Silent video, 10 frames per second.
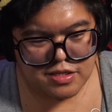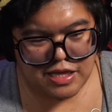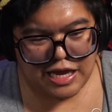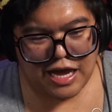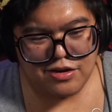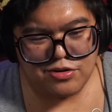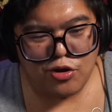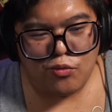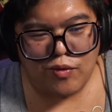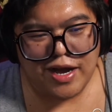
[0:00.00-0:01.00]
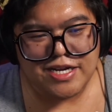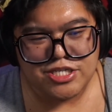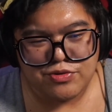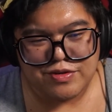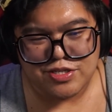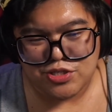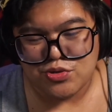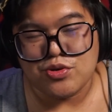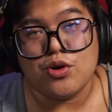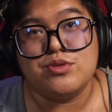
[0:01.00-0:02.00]
Like, I don't know why she would
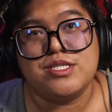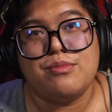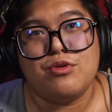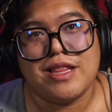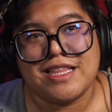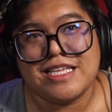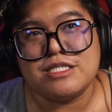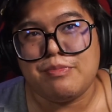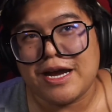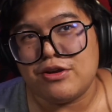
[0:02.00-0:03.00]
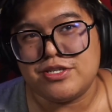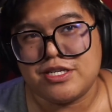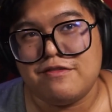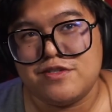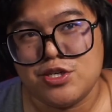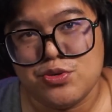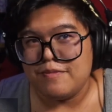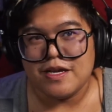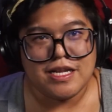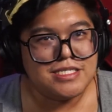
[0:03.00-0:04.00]
go somewhere like this by herself too,
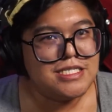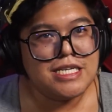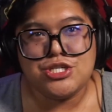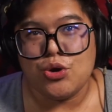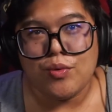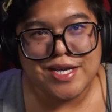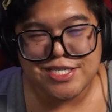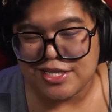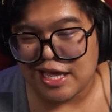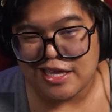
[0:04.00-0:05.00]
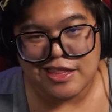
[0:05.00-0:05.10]
in a situation like